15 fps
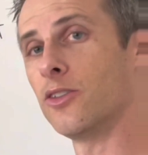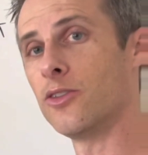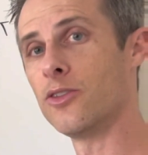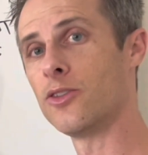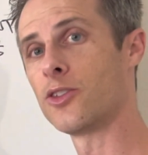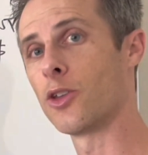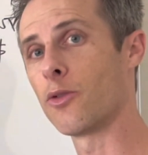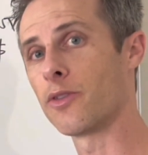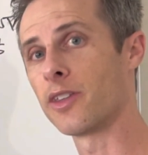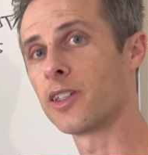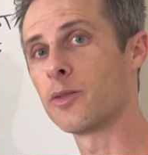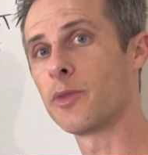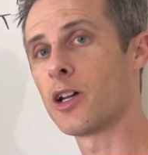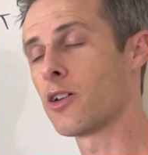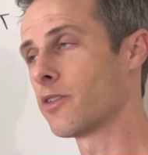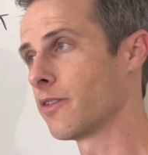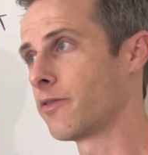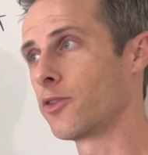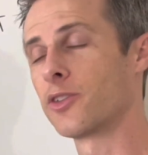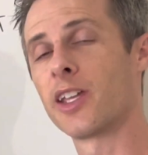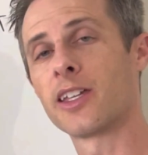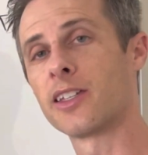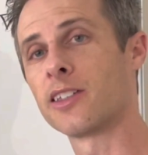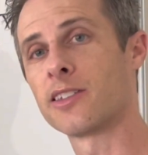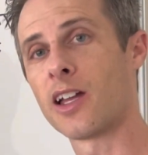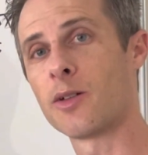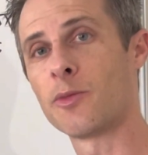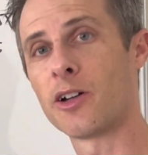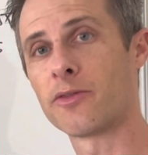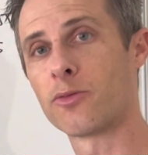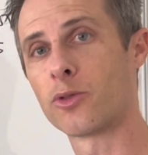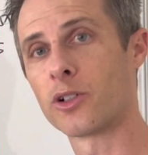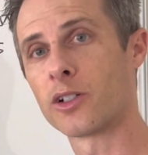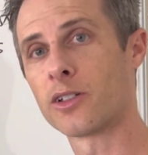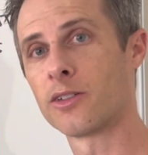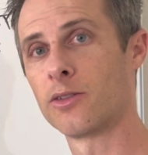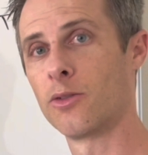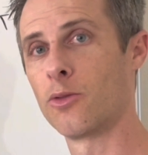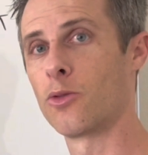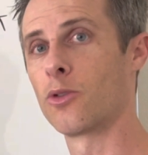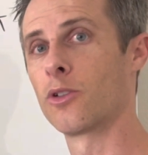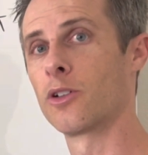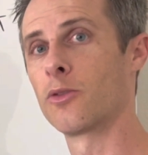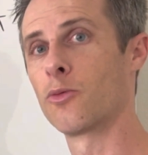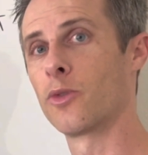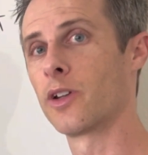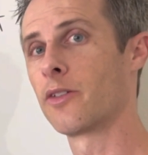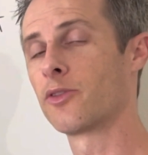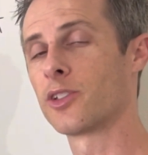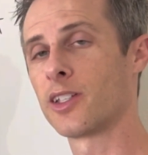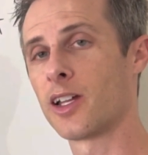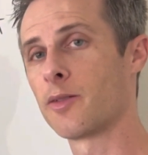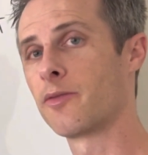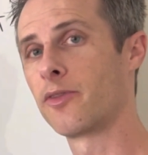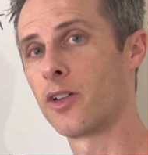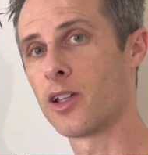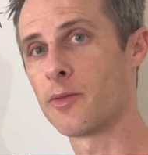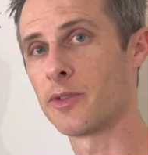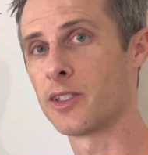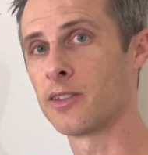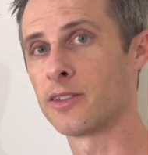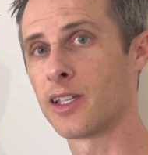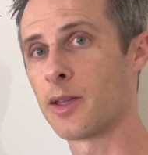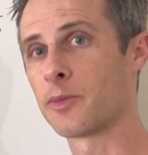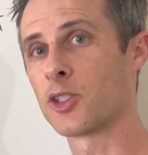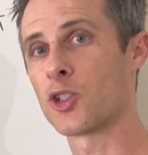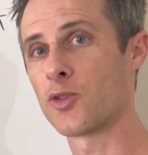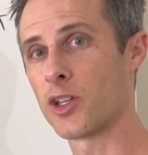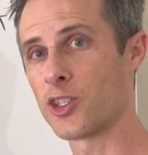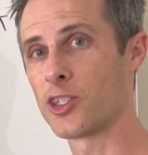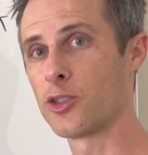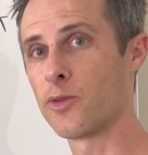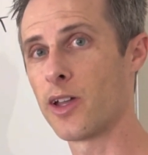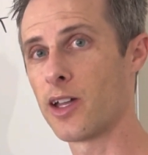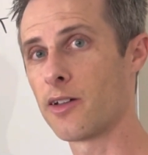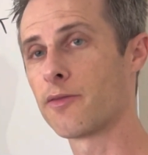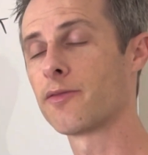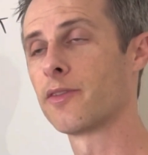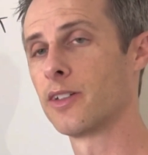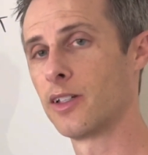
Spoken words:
So think about if you're taking time off work or whatever time frame and time constraints you have,